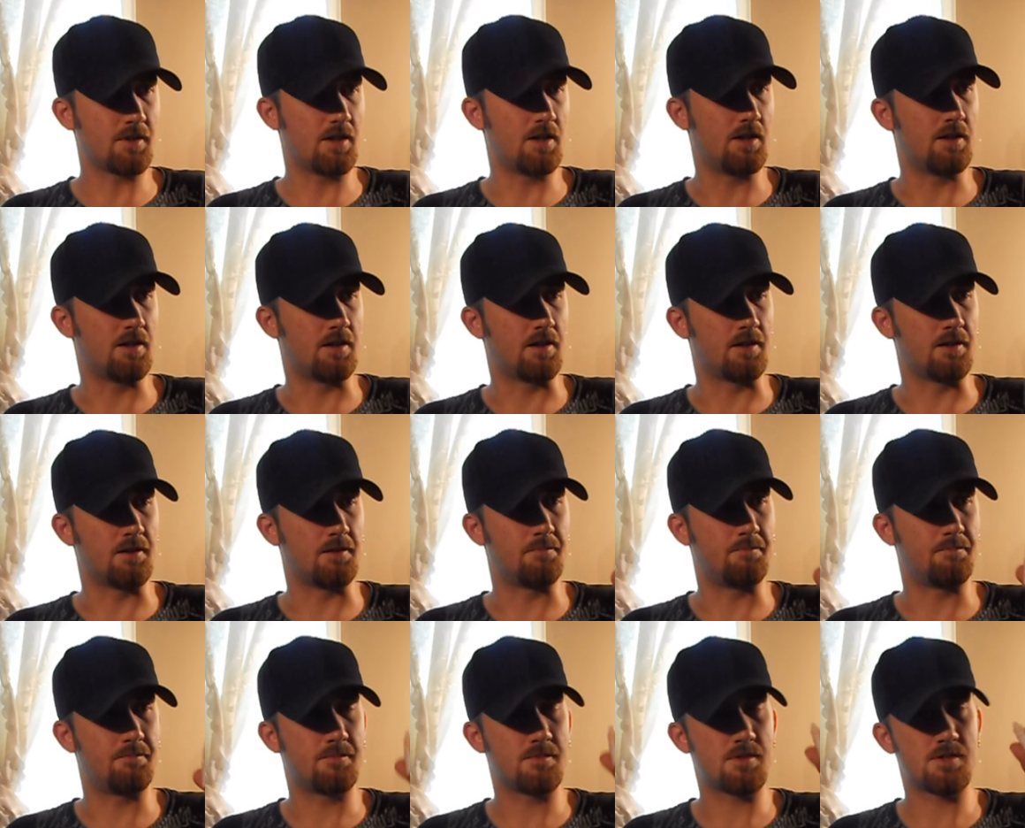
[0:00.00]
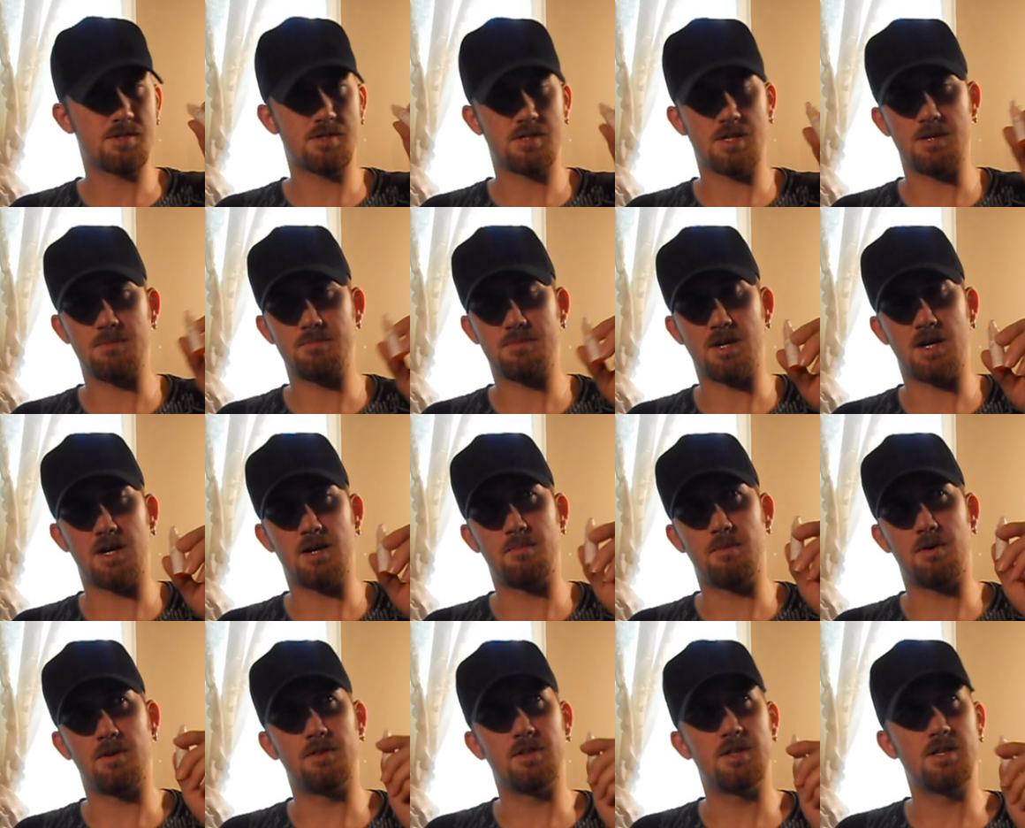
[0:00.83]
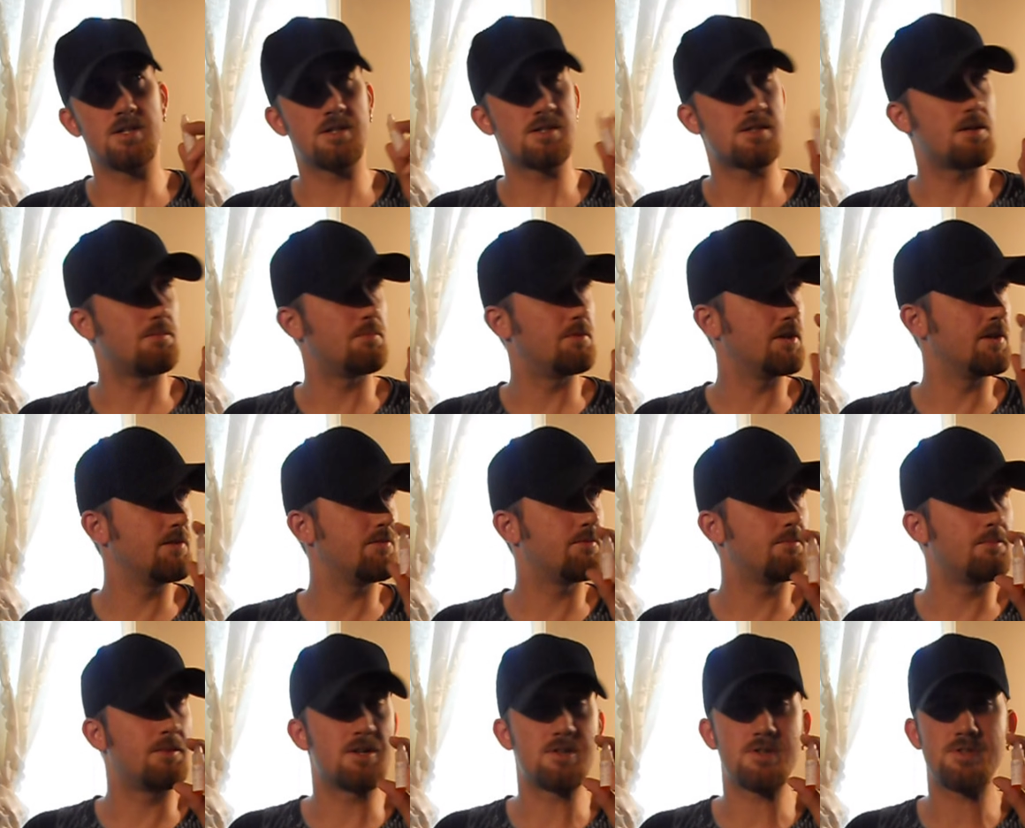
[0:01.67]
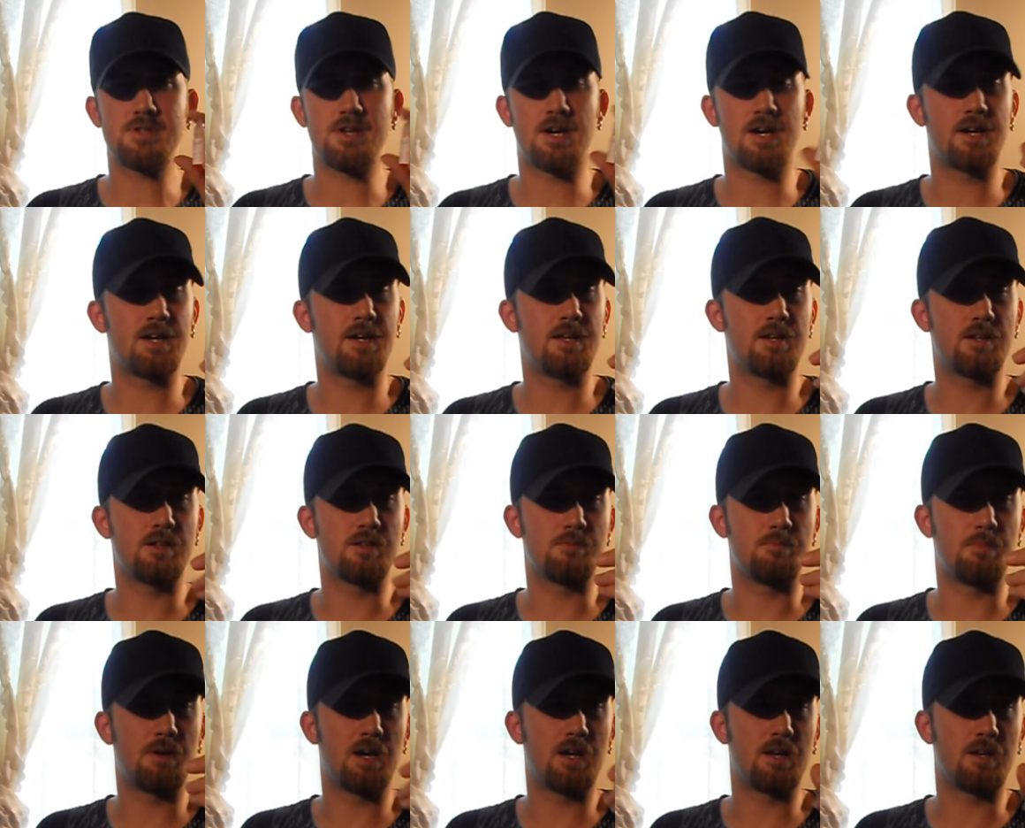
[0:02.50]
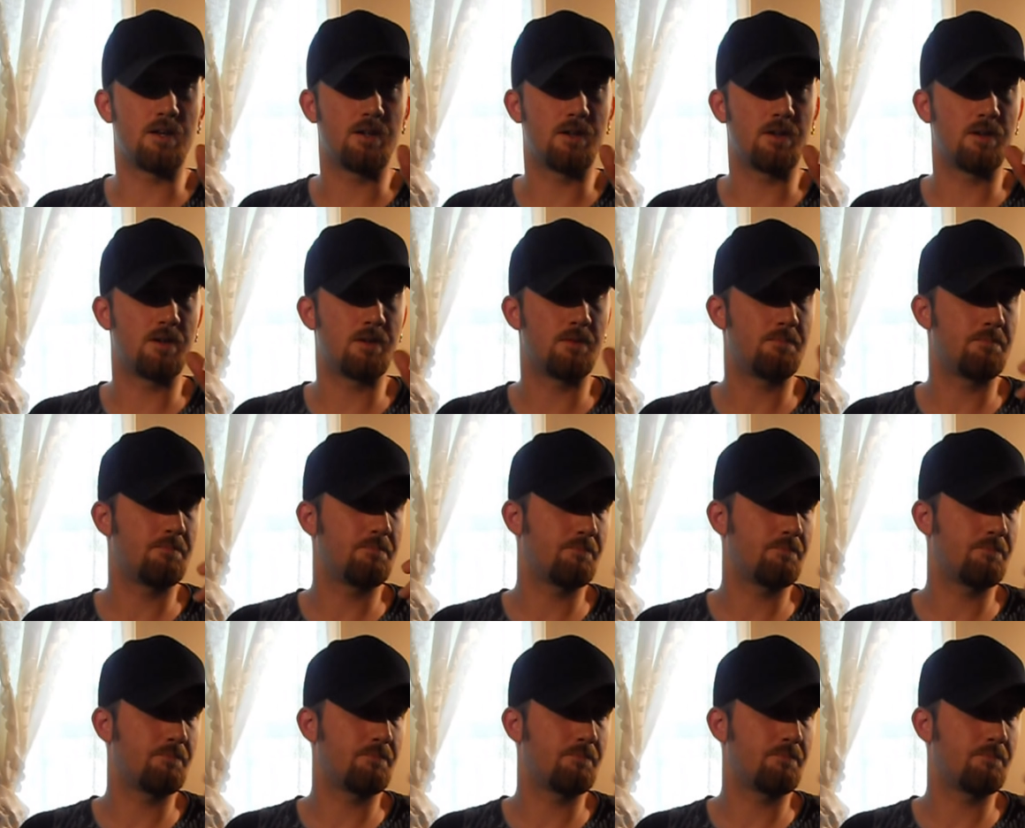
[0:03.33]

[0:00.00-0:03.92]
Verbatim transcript: Um, steep time on this, I believe from their site, is about uh,